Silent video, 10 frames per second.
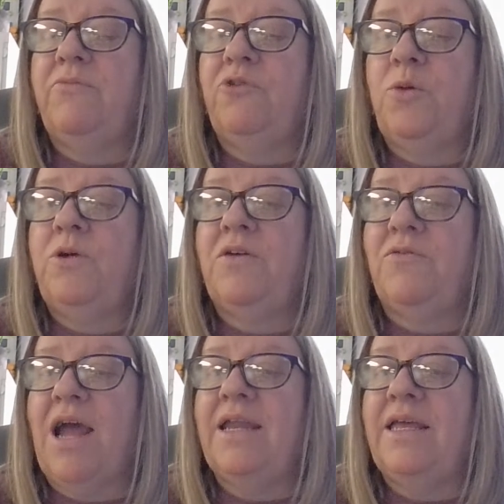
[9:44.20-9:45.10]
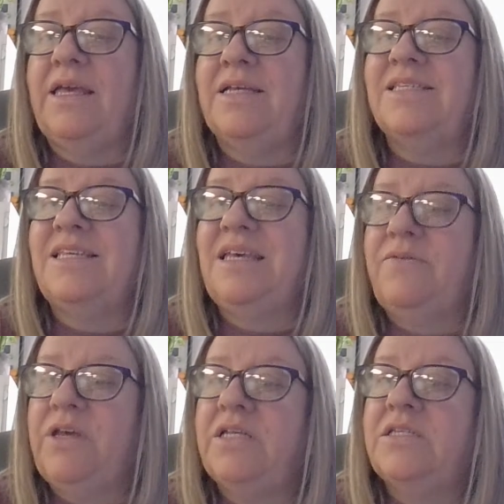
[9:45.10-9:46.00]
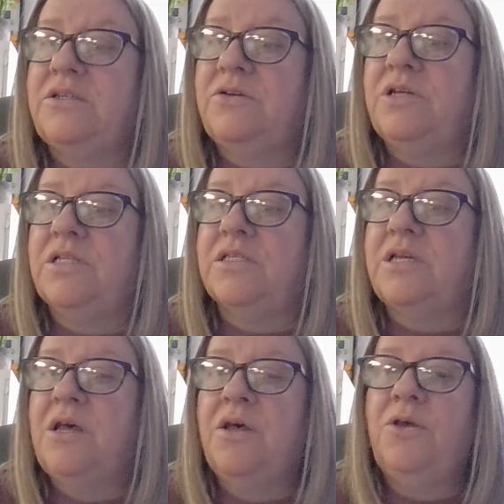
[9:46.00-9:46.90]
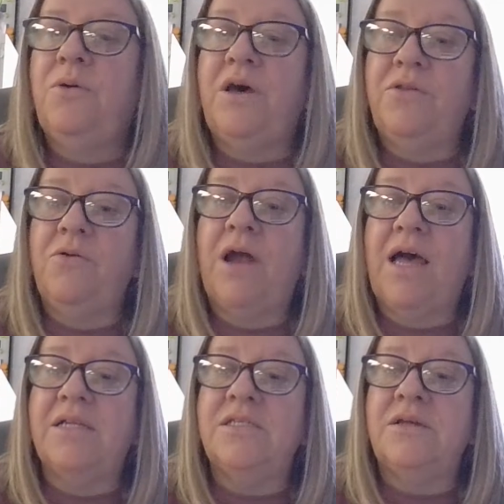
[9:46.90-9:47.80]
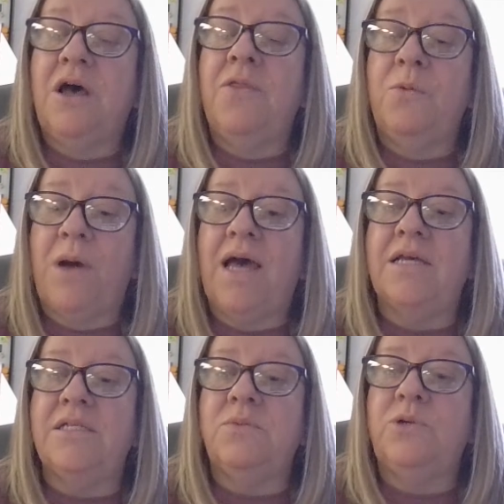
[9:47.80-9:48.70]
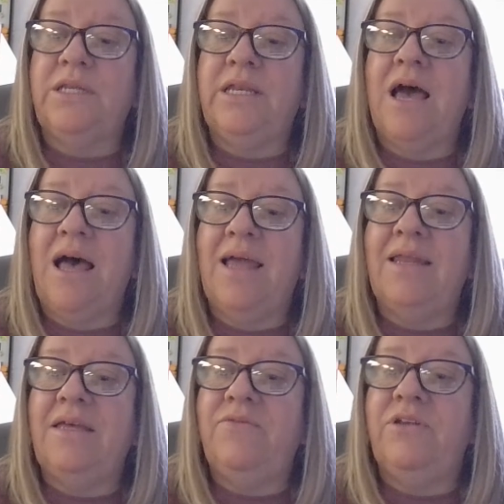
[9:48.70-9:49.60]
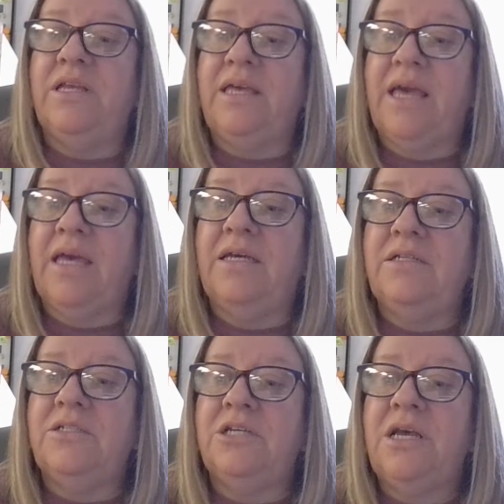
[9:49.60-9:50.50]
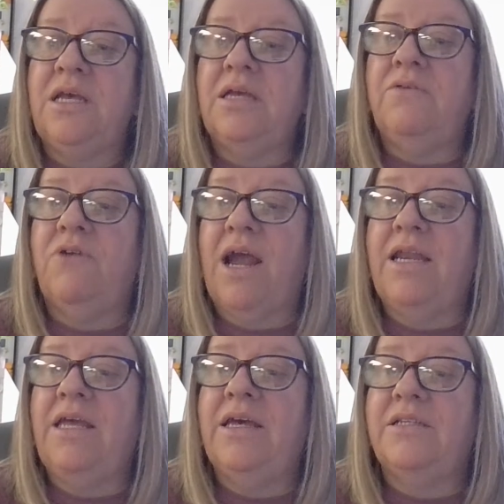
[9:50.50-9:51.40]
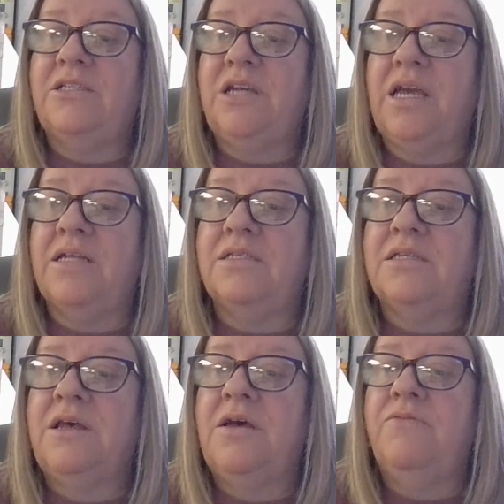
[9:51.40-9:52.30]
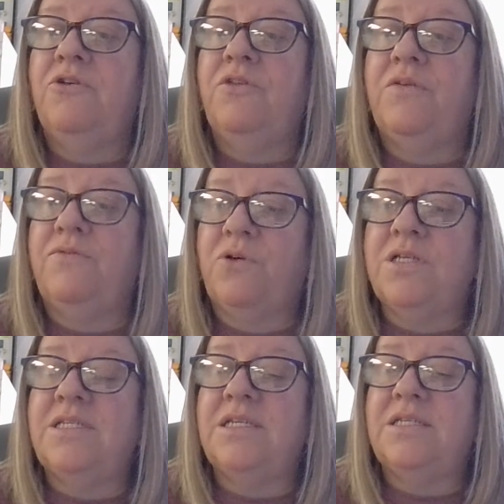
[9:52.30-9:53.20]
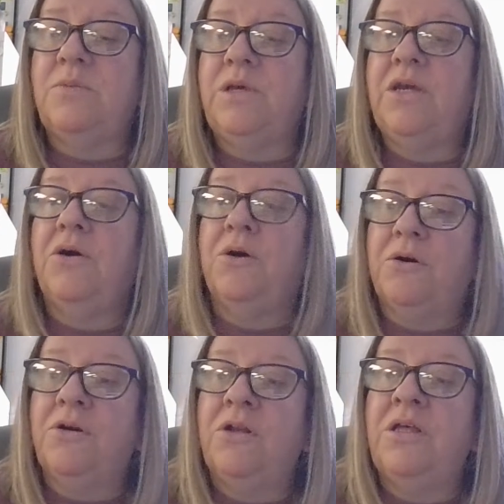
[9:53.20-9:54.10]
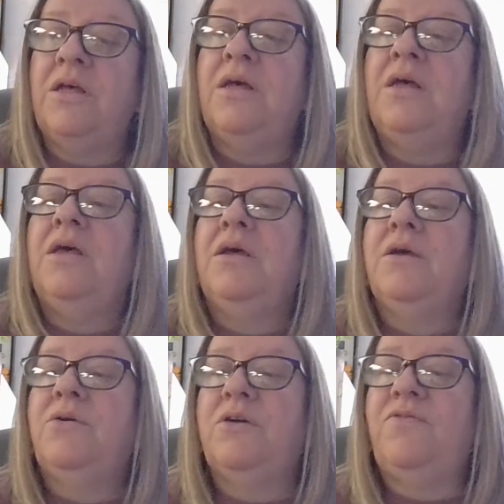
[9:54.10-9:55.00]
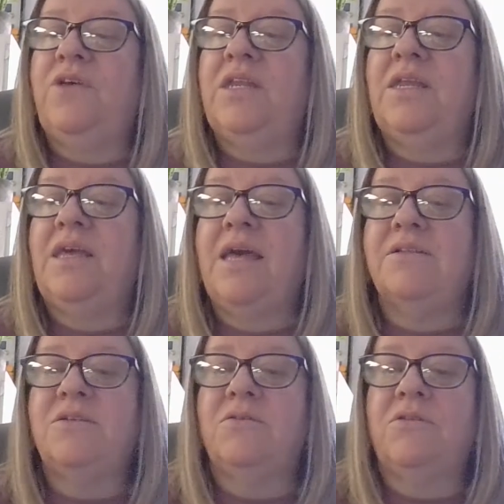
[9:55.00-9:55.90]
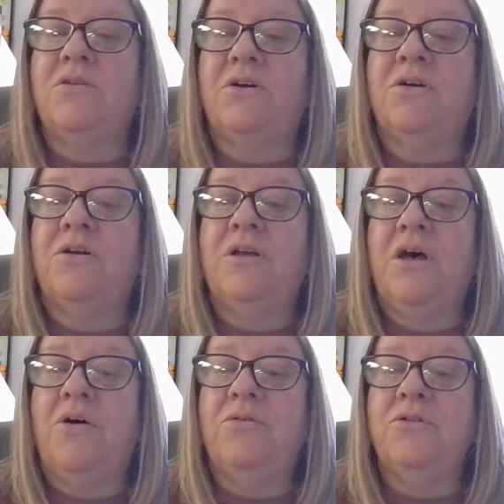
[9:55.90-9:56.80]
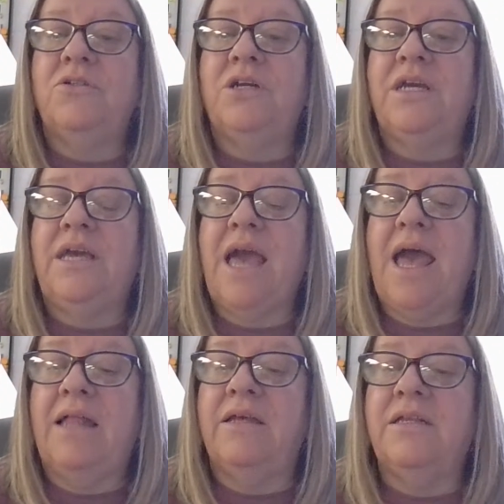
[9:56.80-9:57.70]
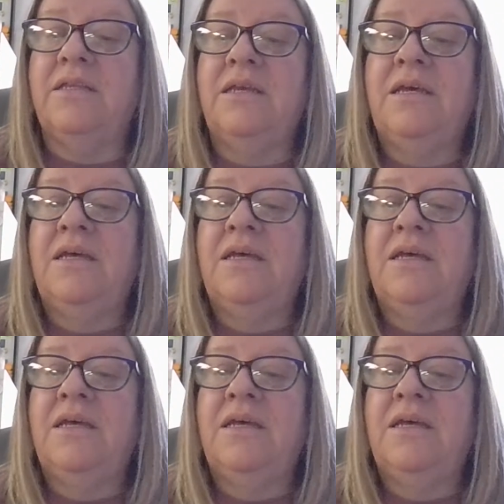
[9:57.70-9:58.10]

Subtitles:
rubric writing is giving students who otherwise would not even engage in writing a chance for their voices to be heard. Griffin, Council the Third, Ogletree, Allen,